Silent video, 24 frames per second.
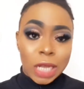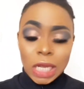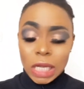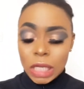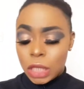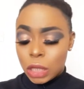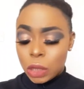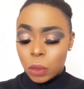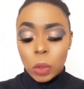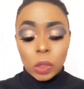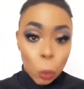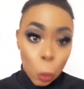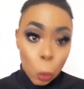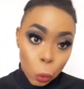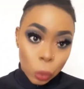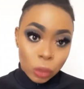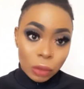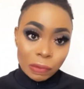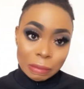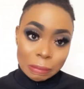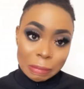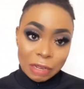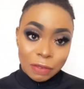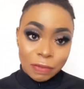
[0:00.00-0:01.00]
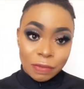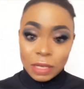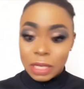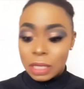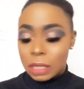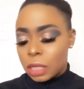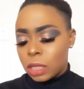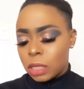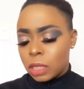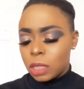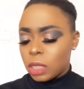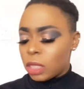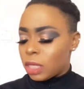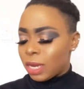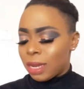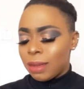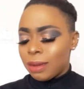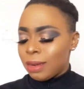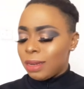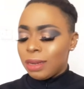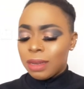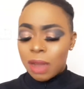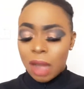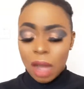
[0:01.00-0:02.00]
it was all over my face it's
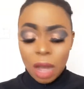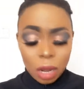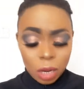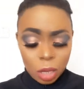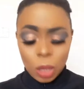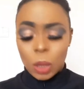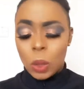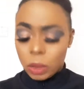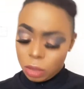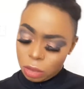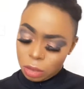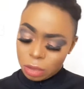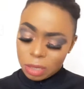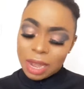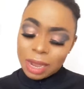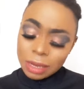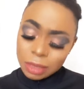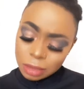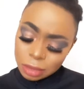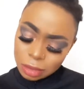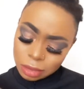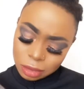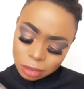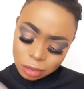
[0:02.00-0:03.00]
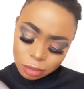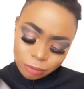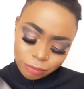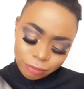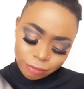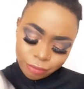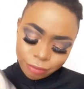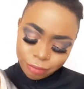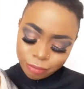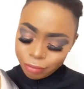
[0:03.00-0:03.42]
shedding a lot guys